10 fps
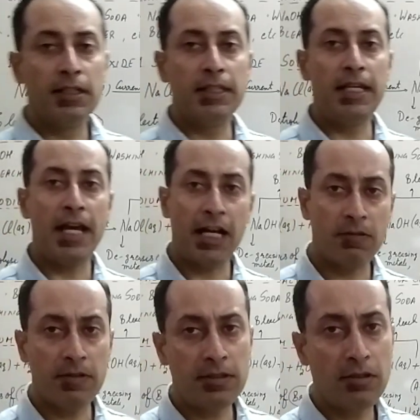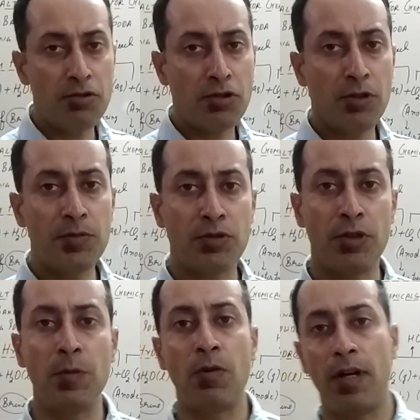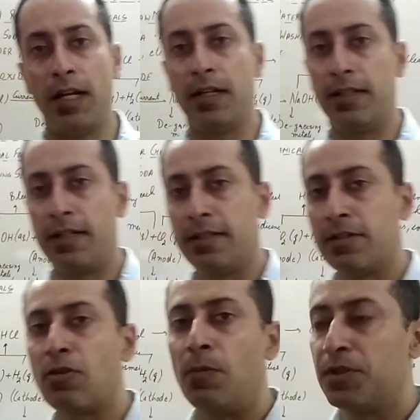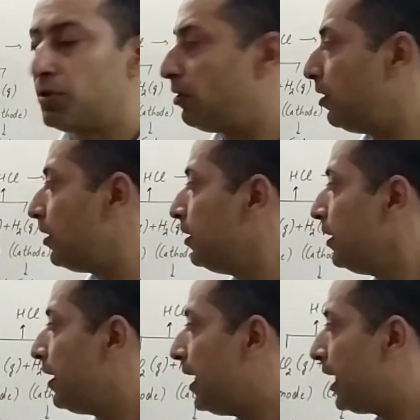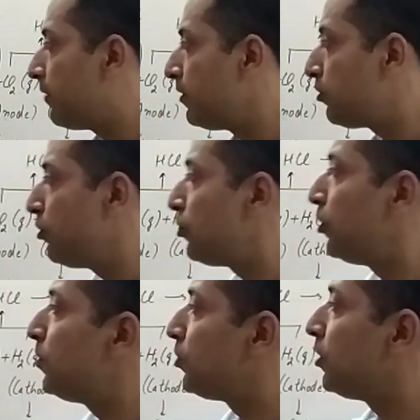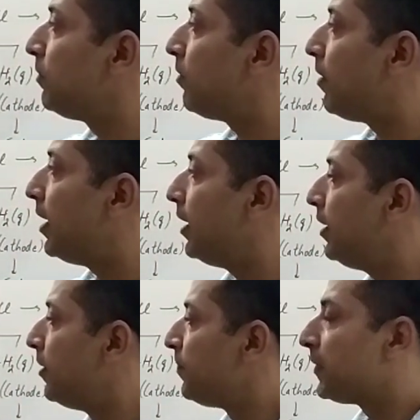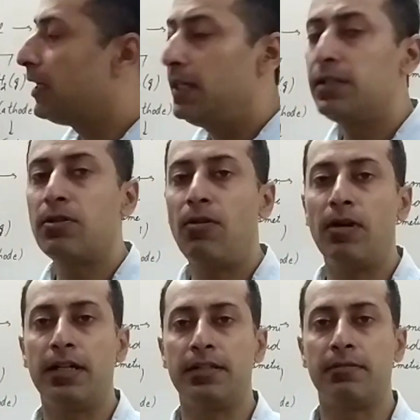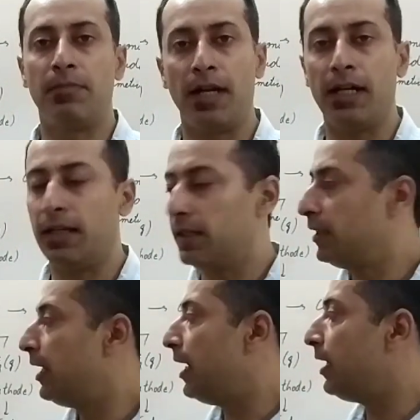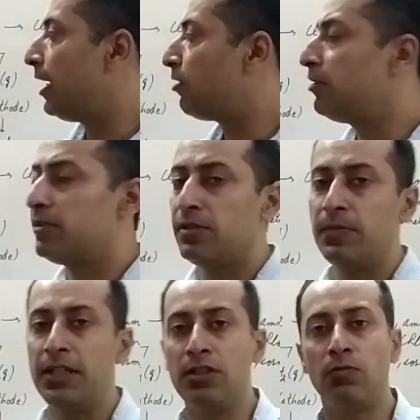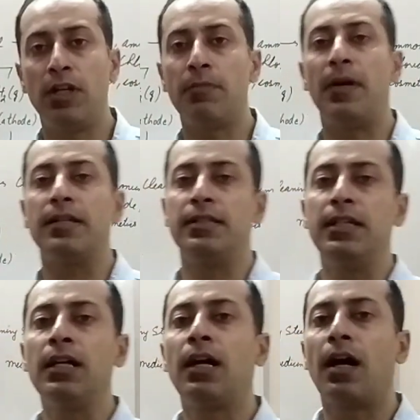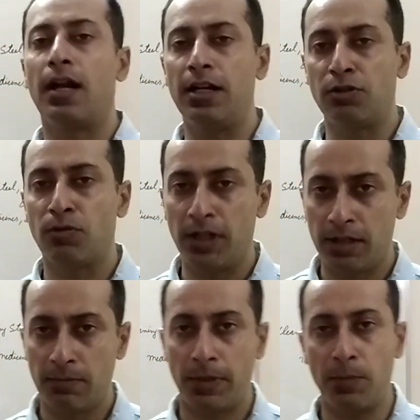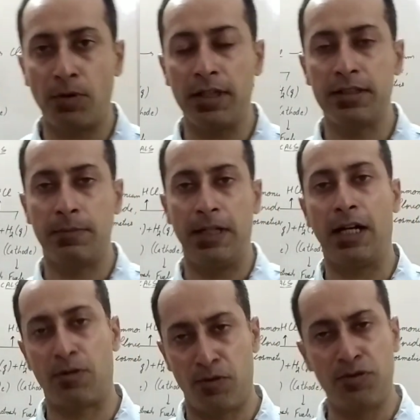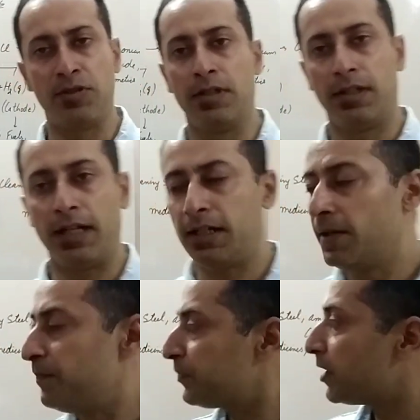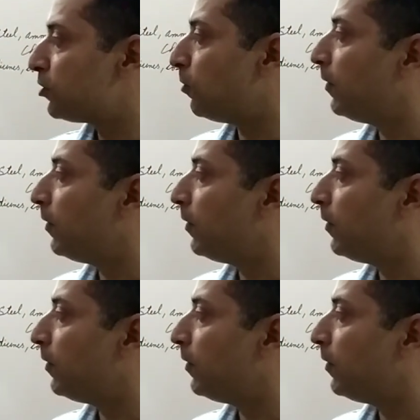The aqueous solution of sodium chloride, that is the common salt. Aqueous solution of sodium chloride is called as brine. And electrolysis means we are passing current through it by putting some electrodes, right? So